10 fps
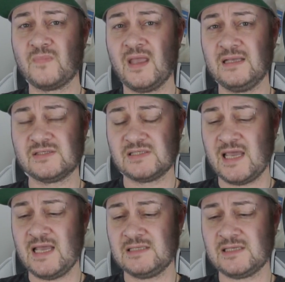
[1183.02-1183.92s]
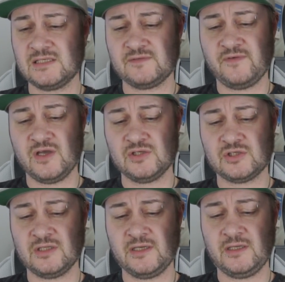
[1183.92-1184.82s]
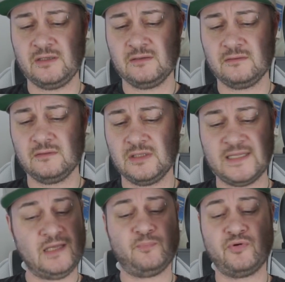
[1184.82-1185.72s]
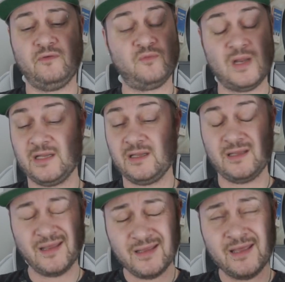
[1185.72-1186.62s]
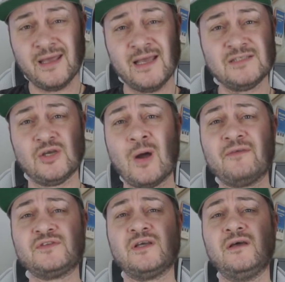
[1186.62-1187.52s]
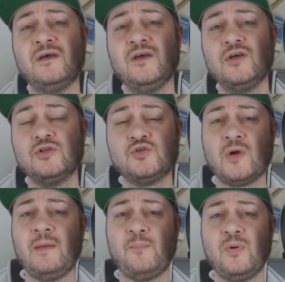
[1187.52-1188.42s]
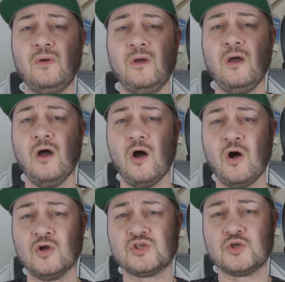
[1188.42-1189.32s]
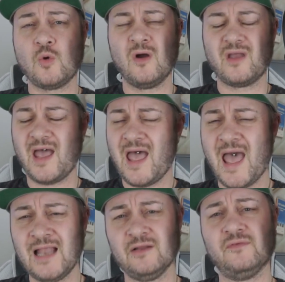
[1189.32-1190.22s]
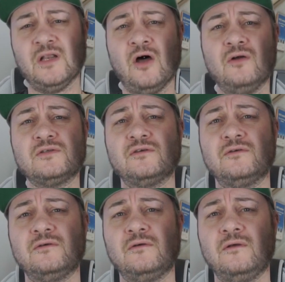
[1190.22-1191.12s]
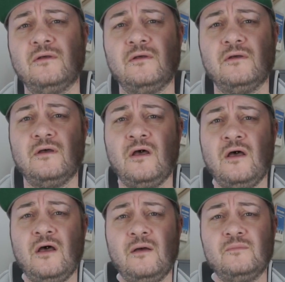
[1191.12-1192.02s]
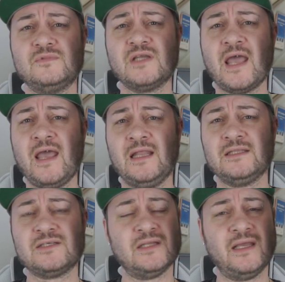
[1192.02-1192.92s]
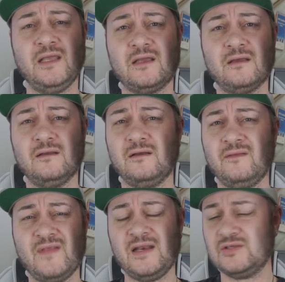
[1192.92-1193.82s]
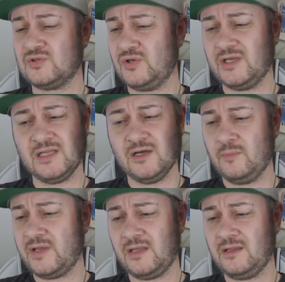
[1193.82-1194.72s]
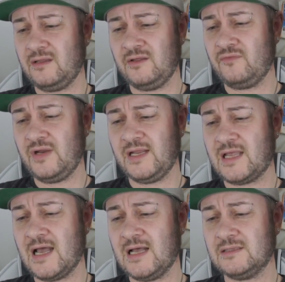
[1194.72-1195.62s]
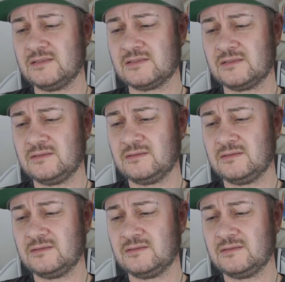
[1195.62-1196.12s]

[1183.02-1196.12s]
it says it's virtually leak proof. Well, it is. You have to drip or squonk a hell of a lot to get it to leak, and then it's only a little bit. You really can't